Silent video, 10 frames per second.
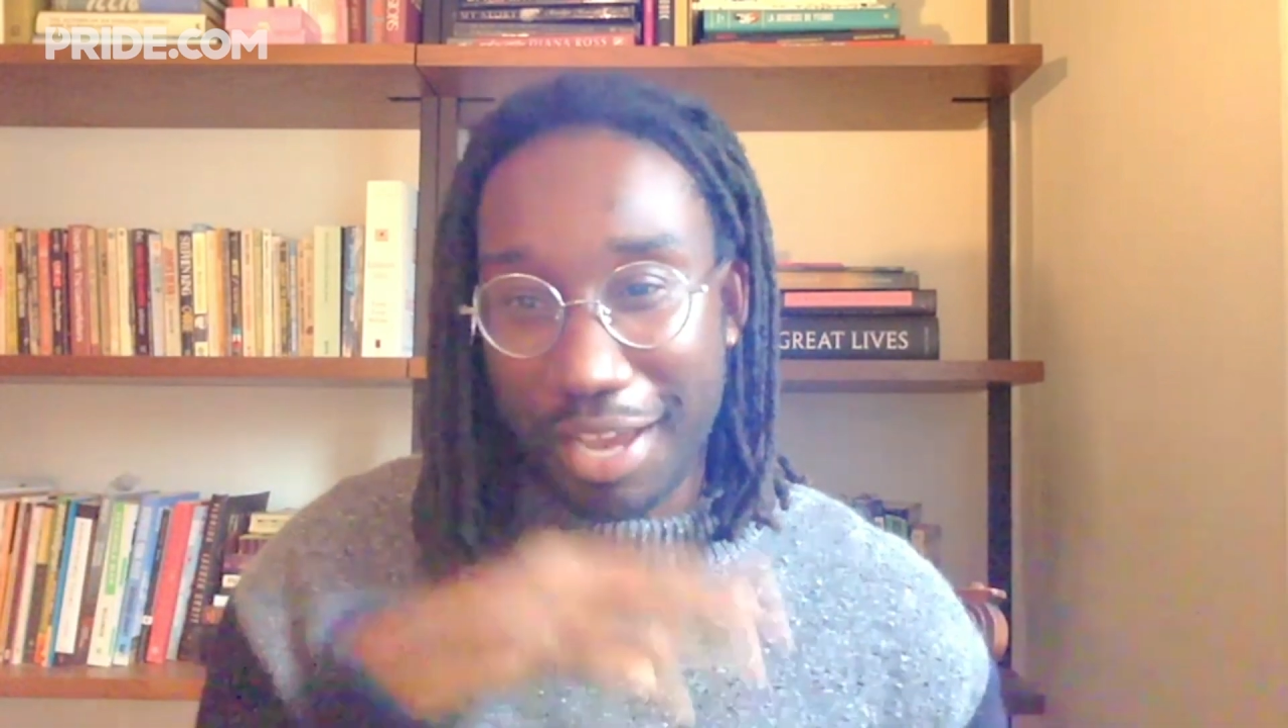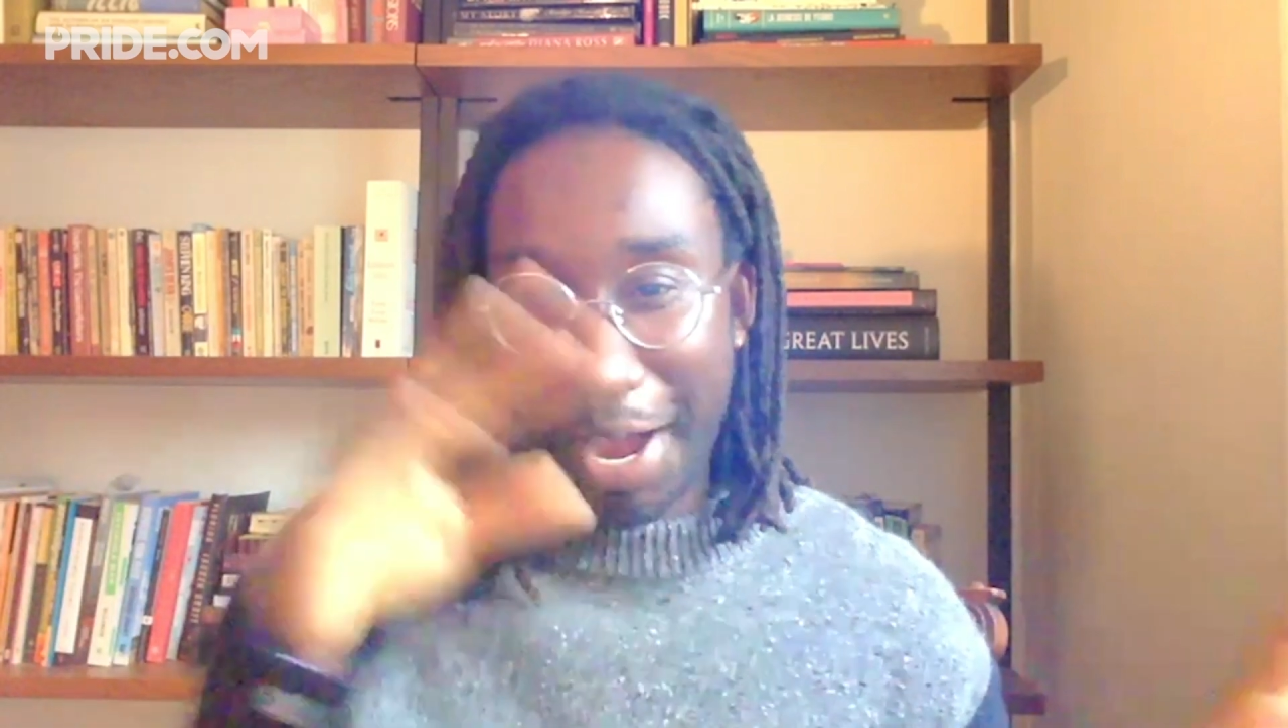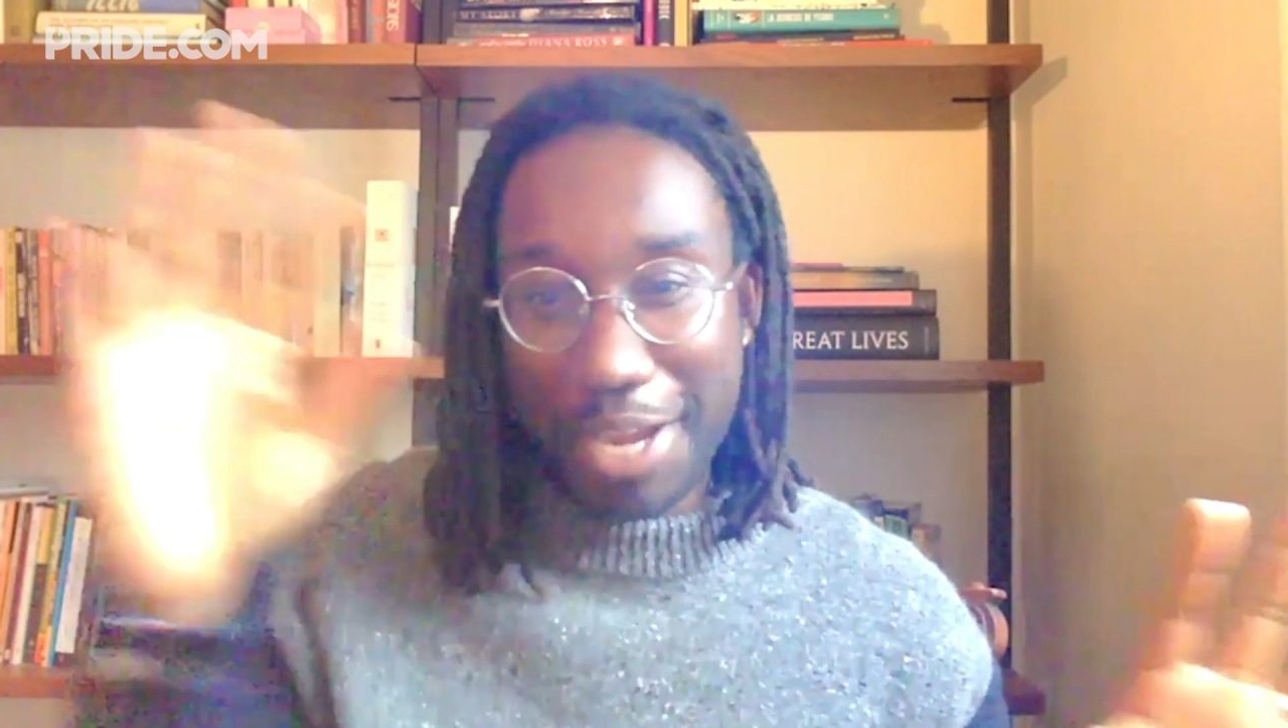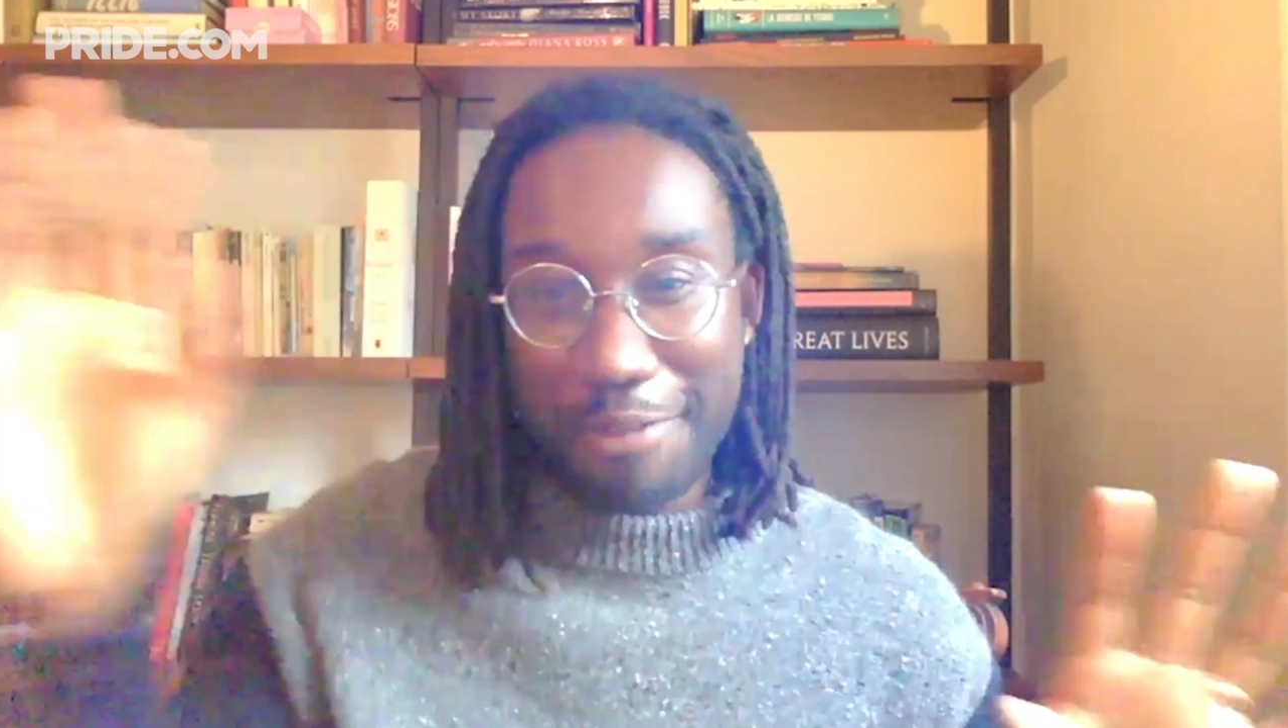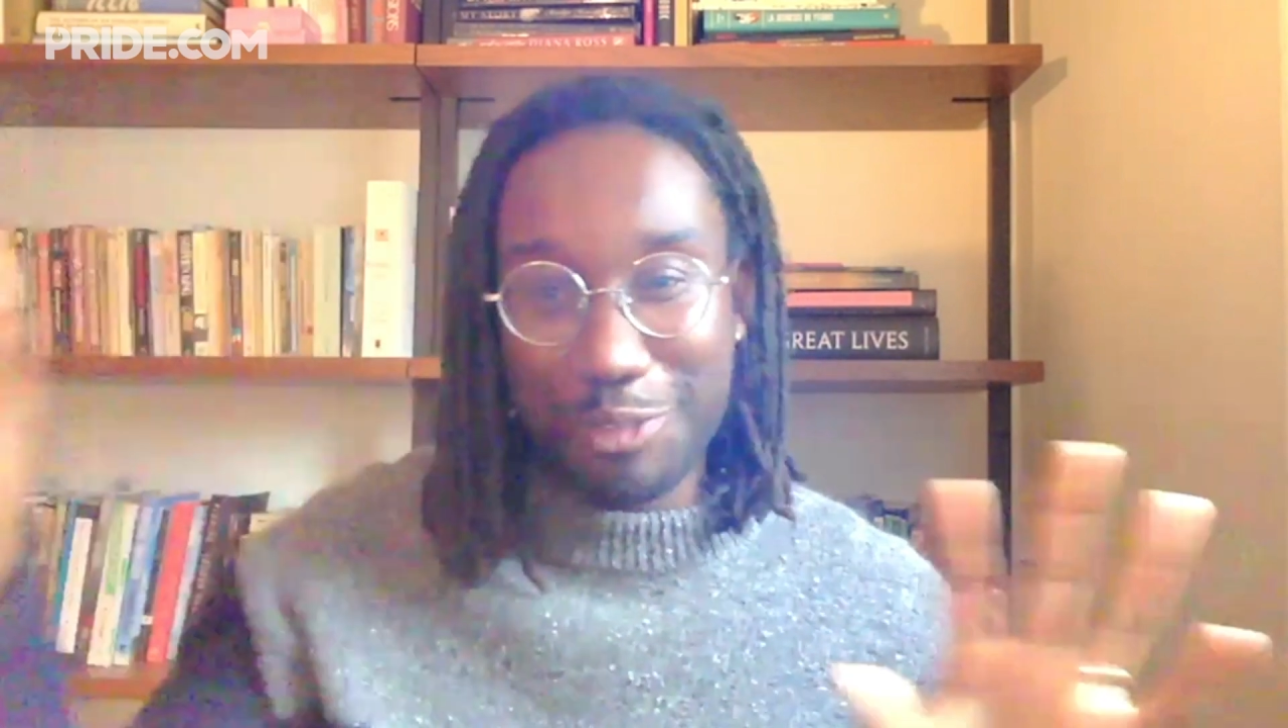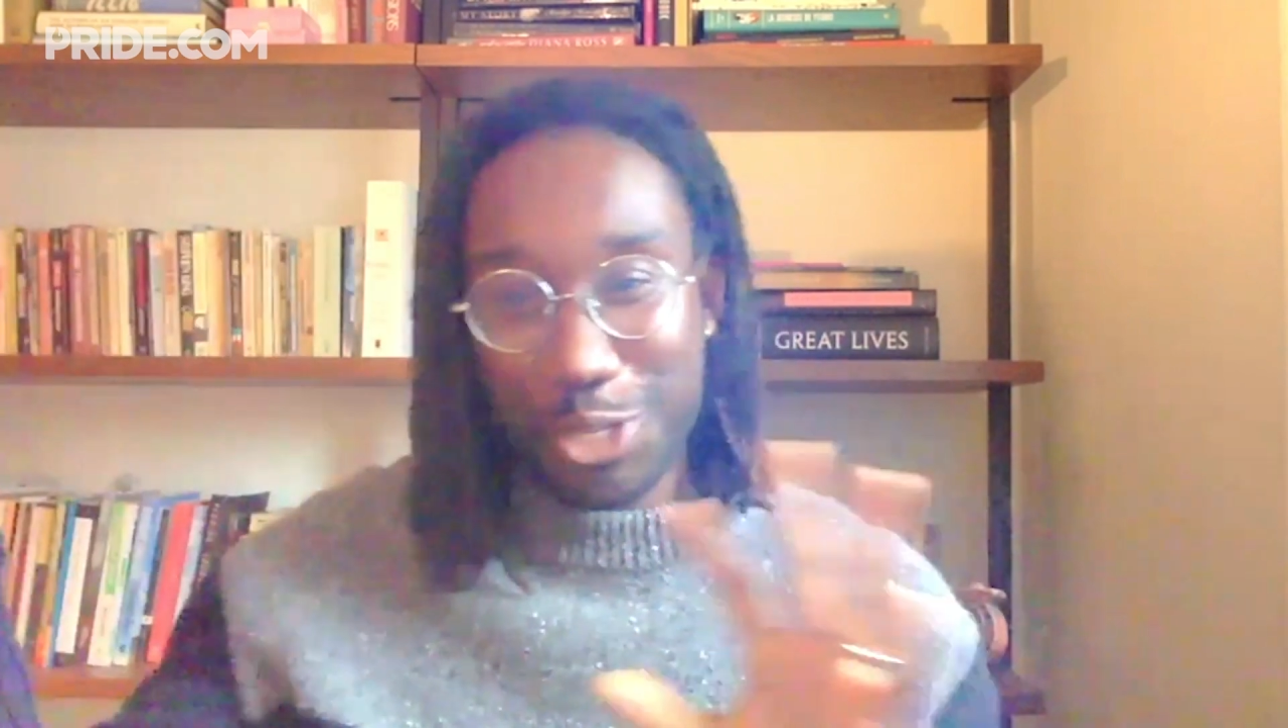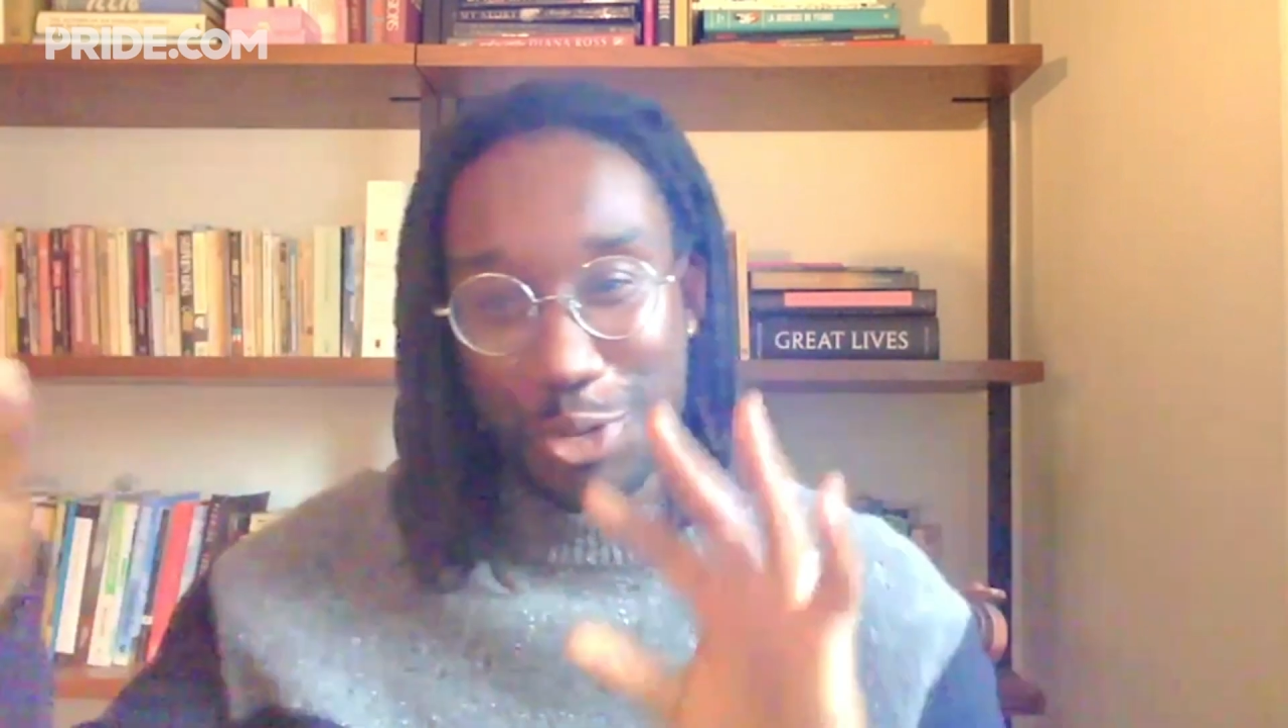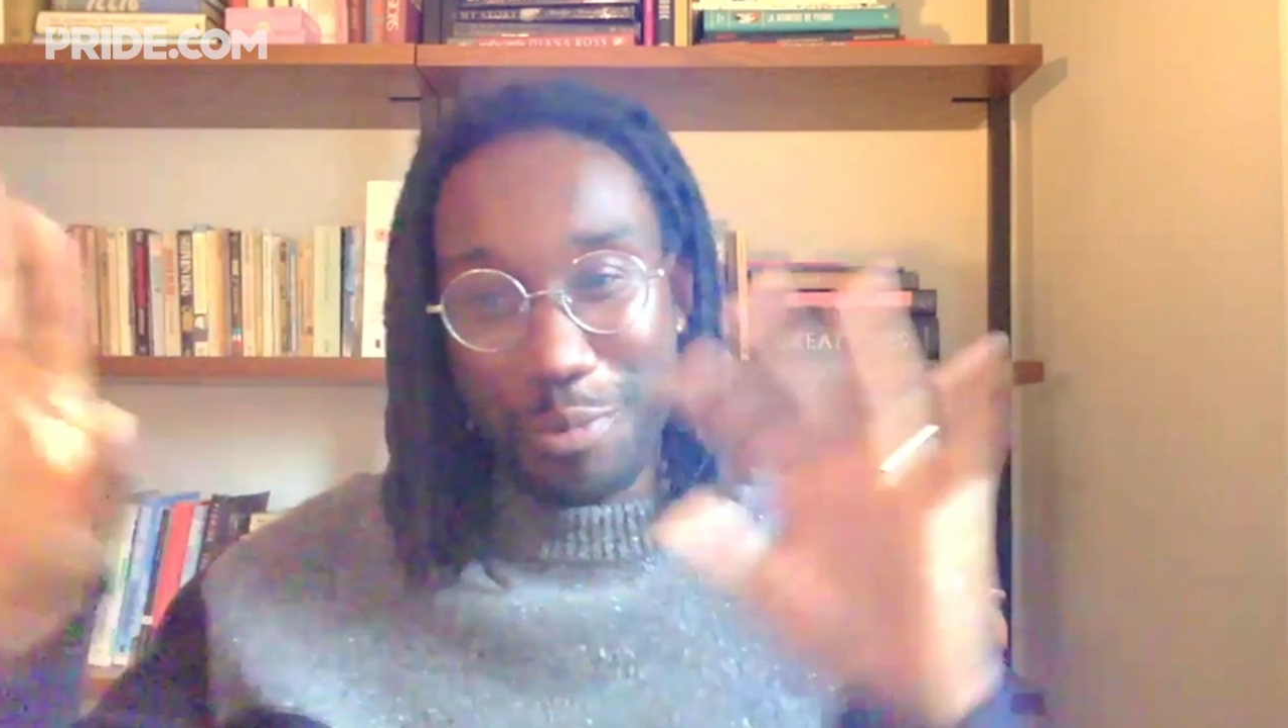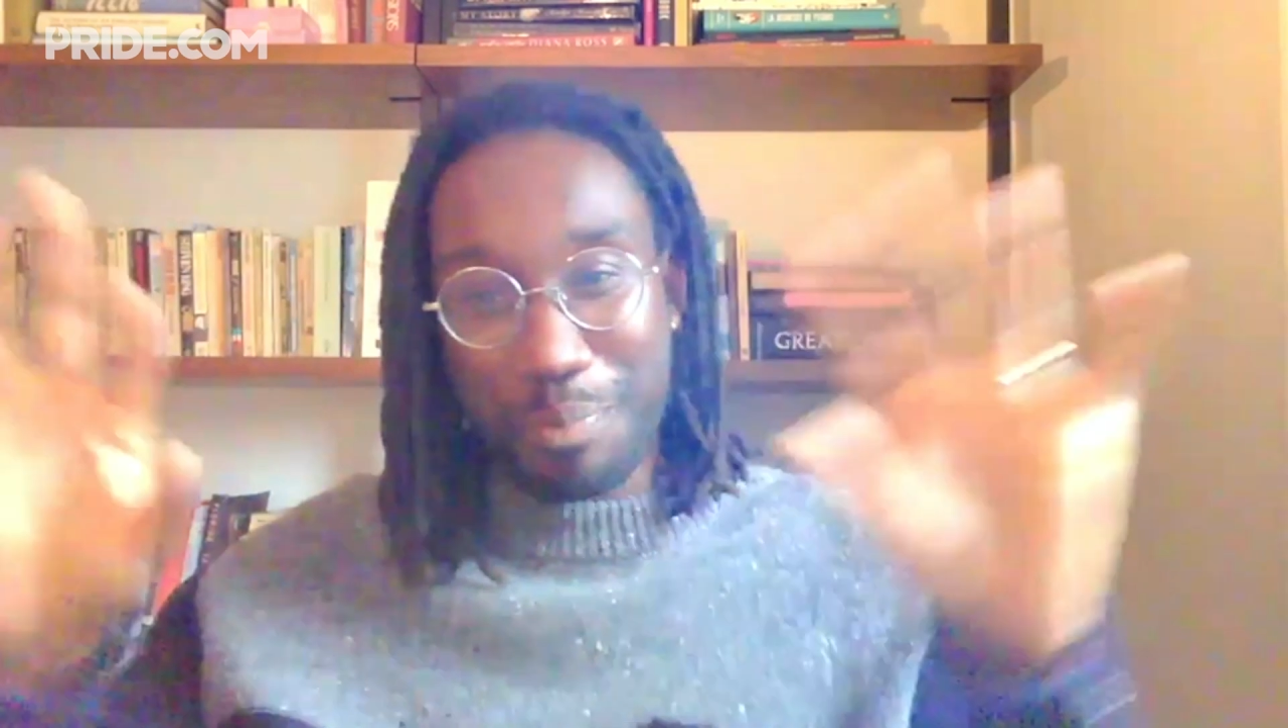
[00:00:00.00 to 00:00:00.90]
kind of two